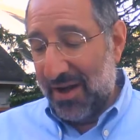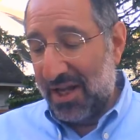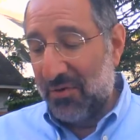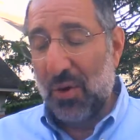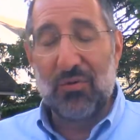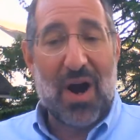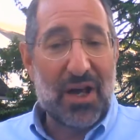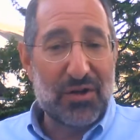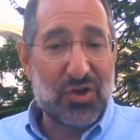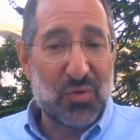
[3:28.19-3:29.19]
And if we were
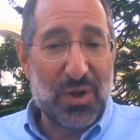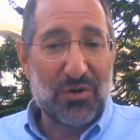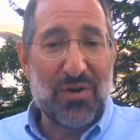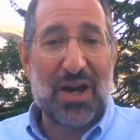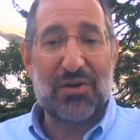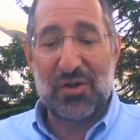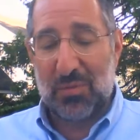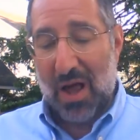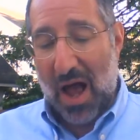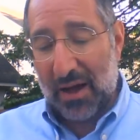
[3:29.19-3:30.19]
writers, it would be a writer's
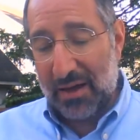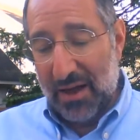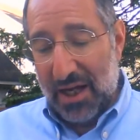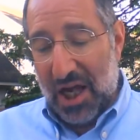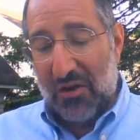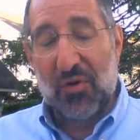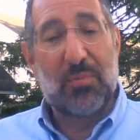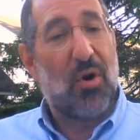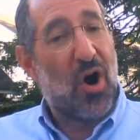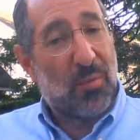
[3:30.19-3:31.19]
block. If we're
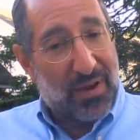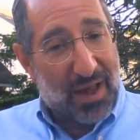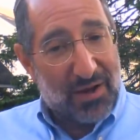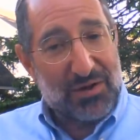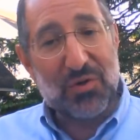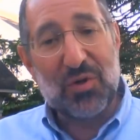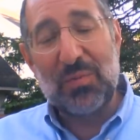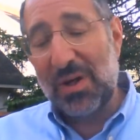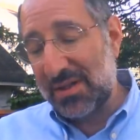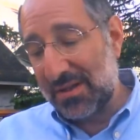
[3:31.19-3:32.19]
ball players, it will
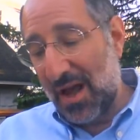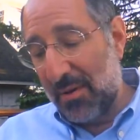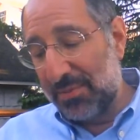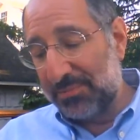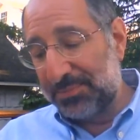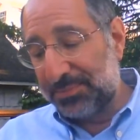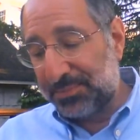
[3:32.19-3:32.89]
be a slump.